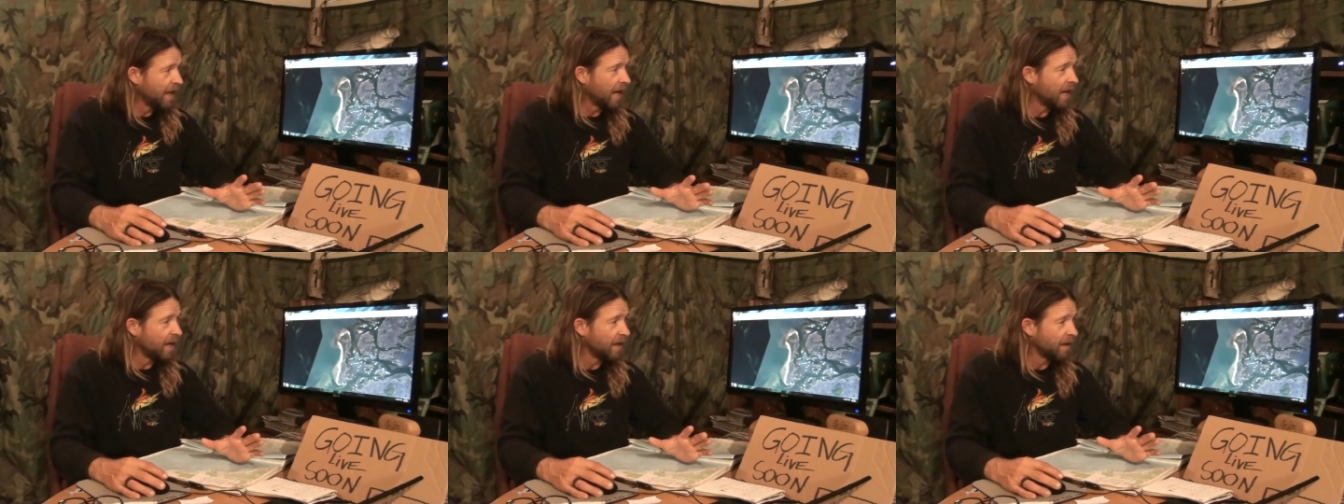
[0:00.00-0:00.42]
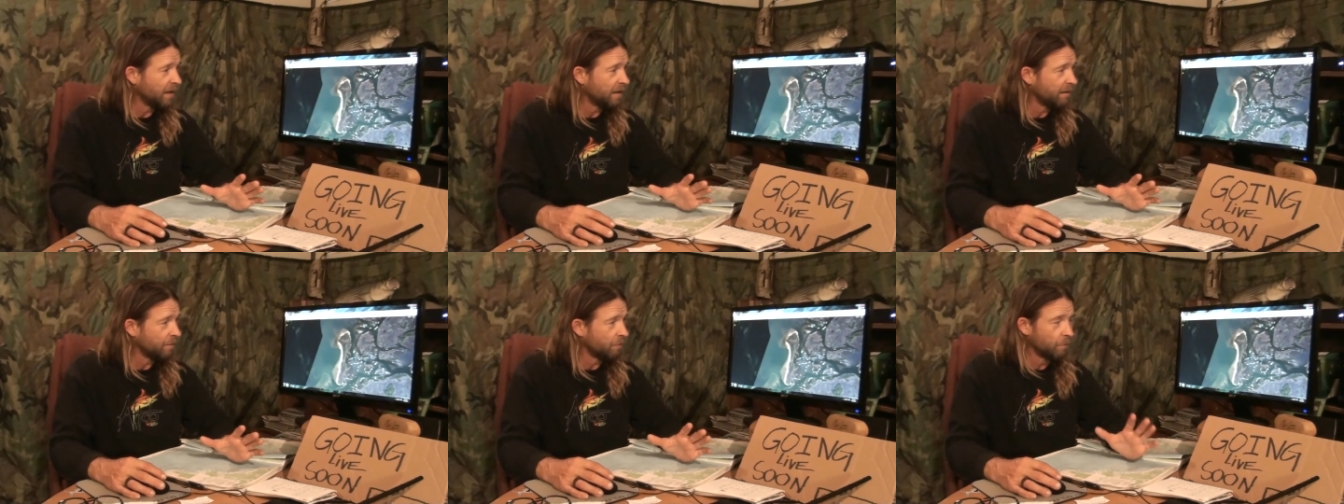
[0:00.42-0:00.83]

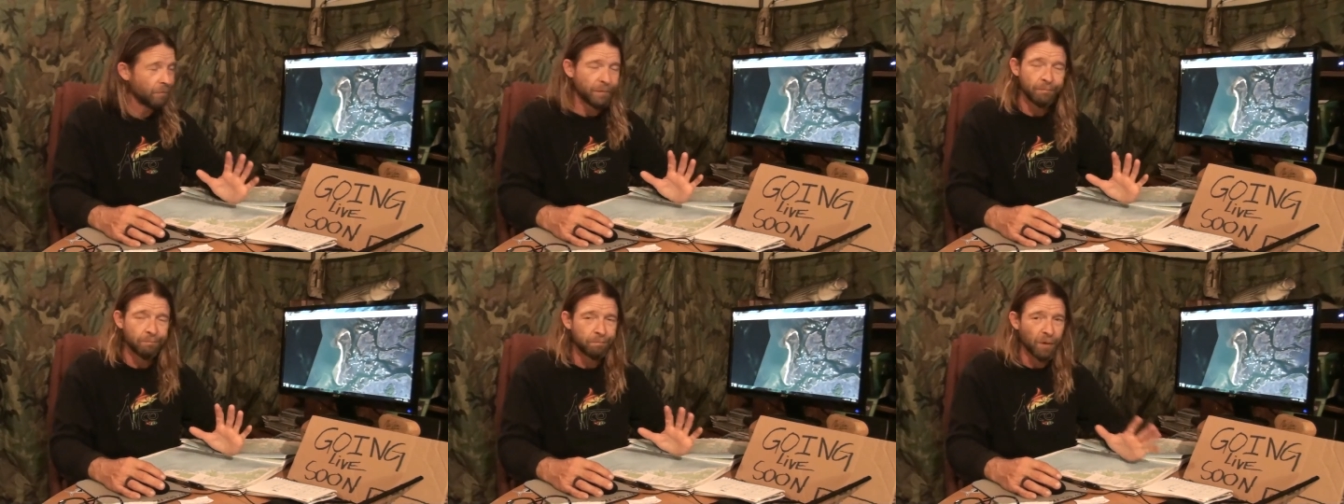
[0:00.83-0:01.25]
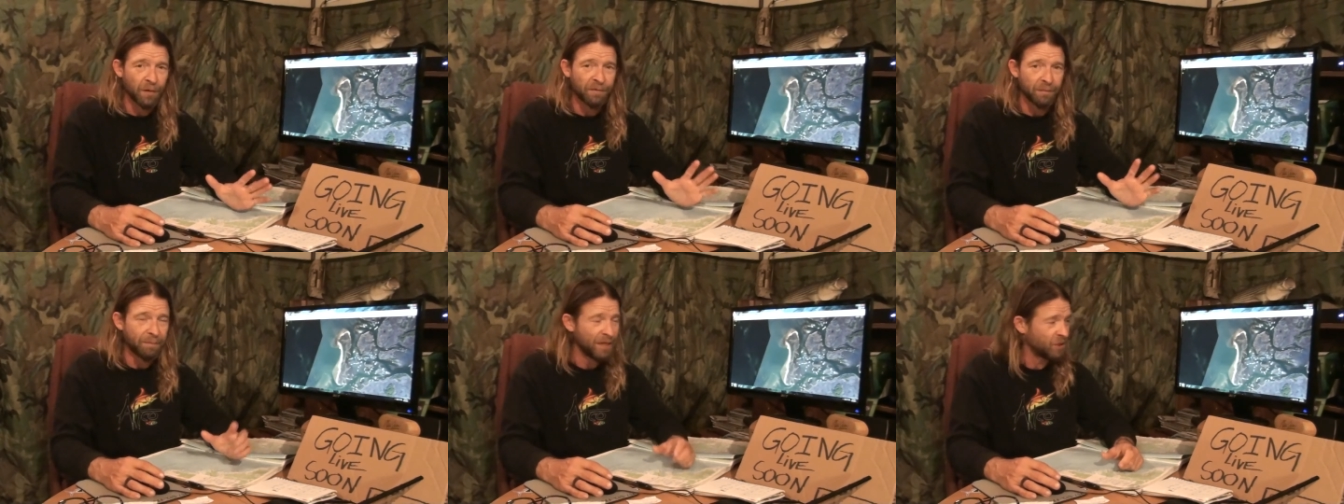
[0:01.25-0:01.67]
And
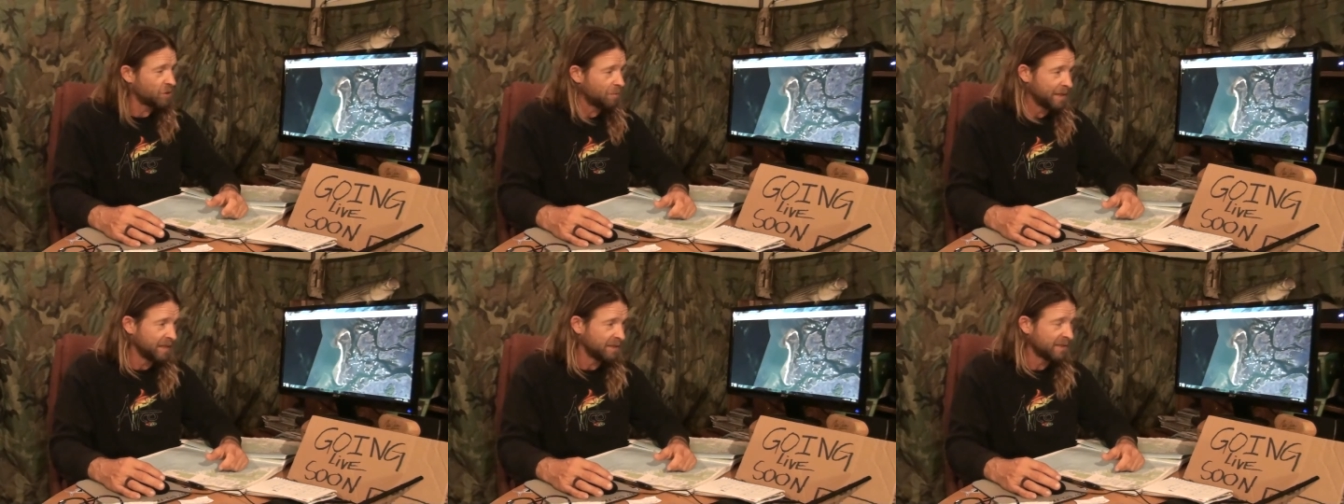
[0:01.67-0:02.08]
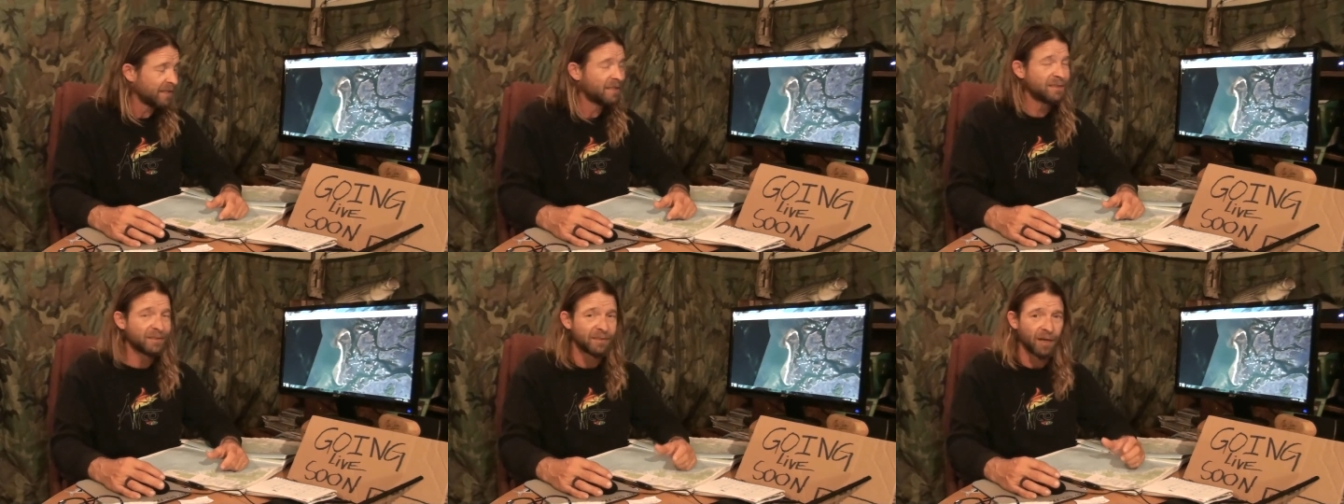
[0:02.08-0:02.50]
perfect beach to be
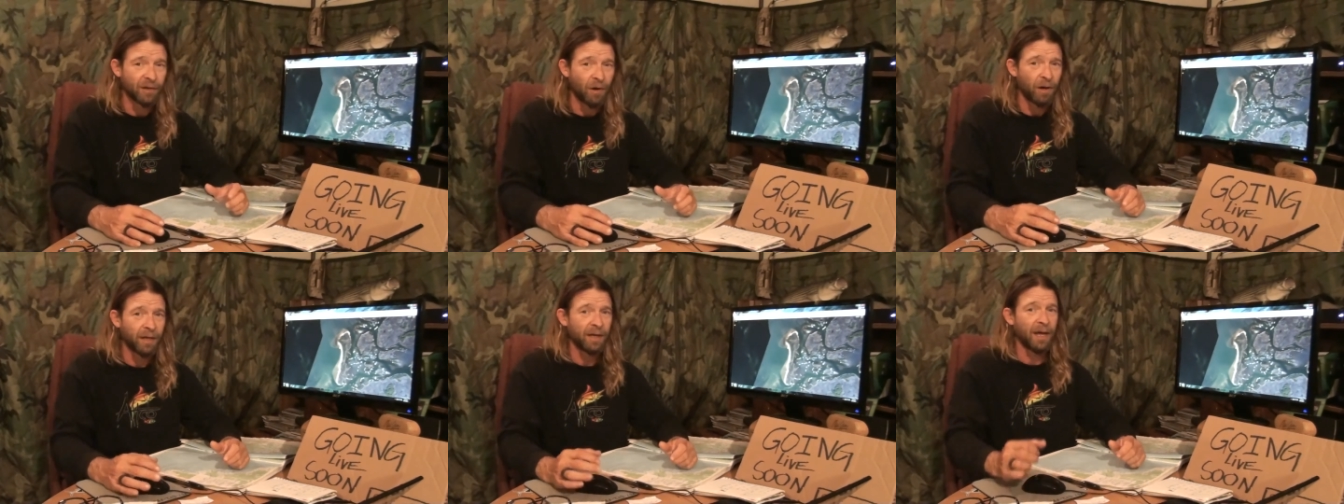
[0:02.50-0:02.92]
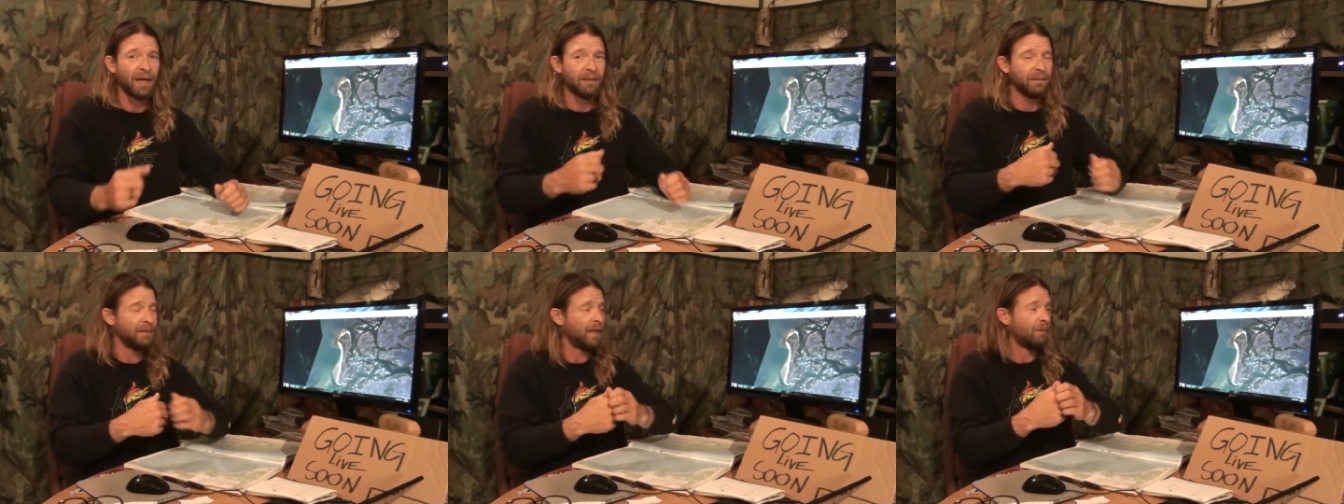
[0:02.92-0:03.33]
stuck on.
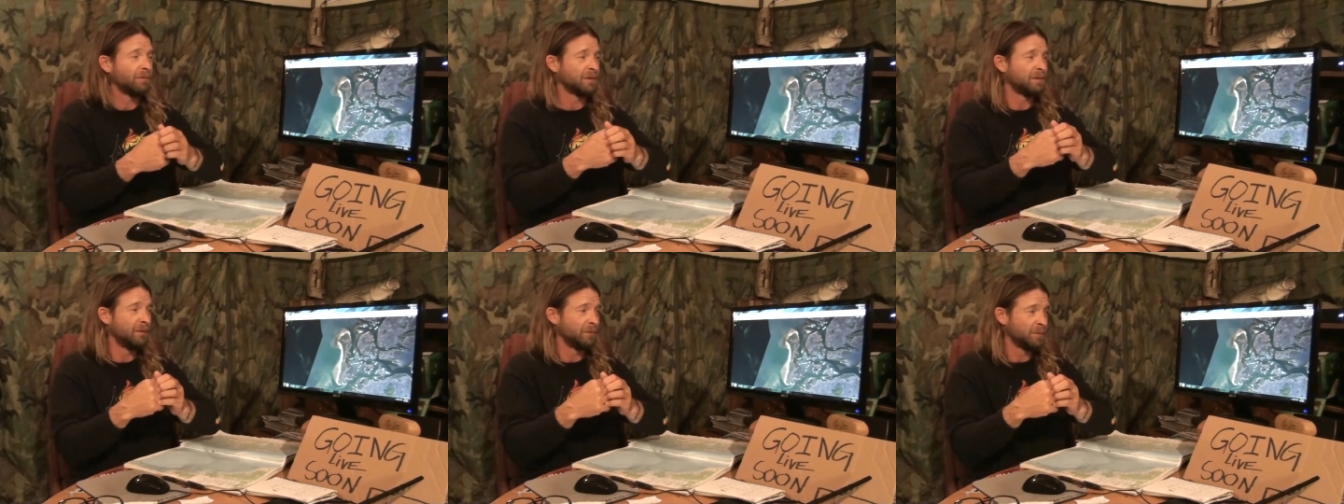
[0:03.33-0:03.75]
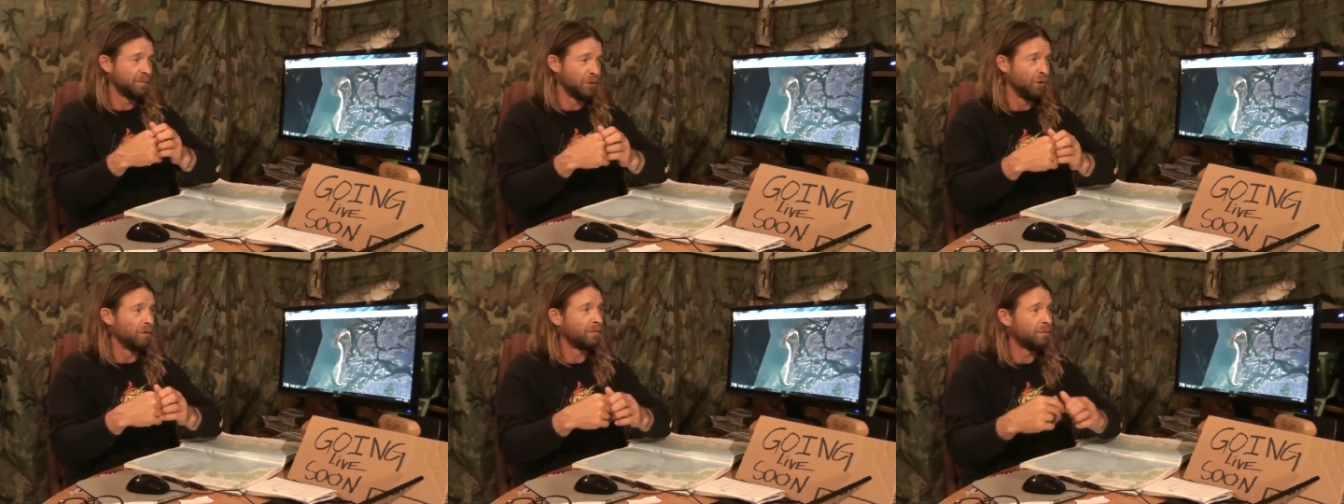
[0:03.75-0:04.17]
It was
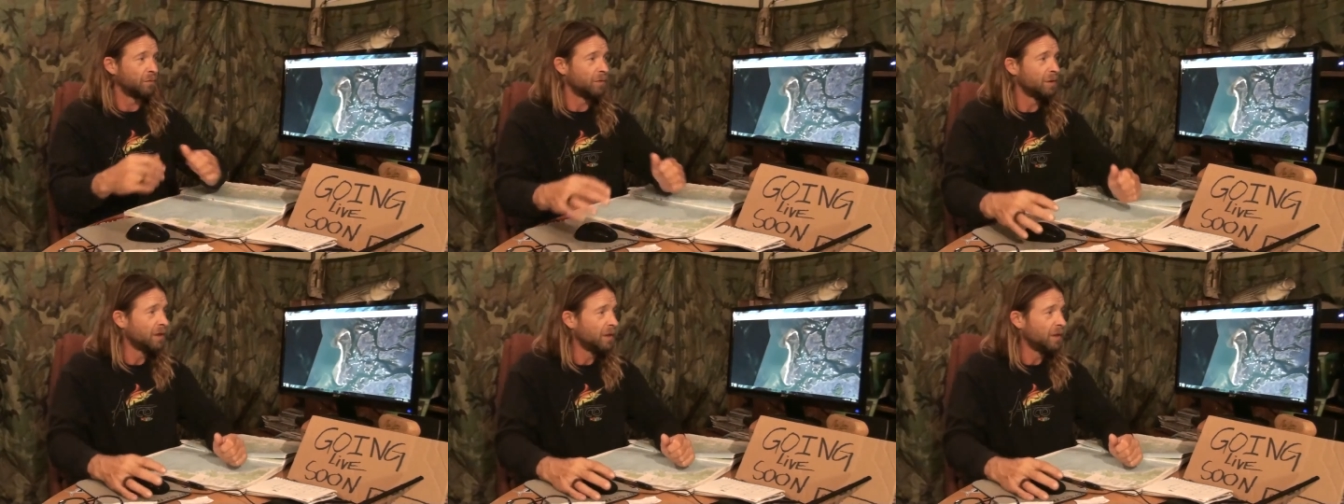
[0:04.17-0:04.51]
beautiful.